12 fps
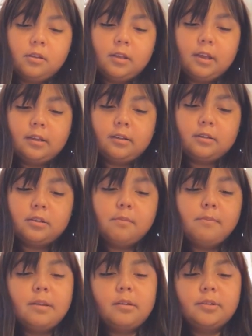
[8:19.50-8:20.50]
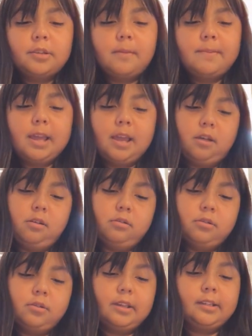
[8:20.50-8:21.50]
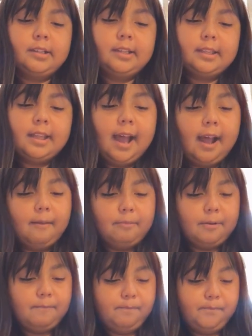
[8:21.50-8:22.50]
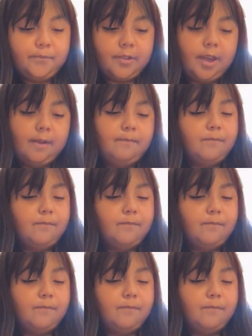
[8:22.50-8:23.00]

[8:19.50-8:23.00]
Like, some mangoes are coming out, so I could eat that, but yeah.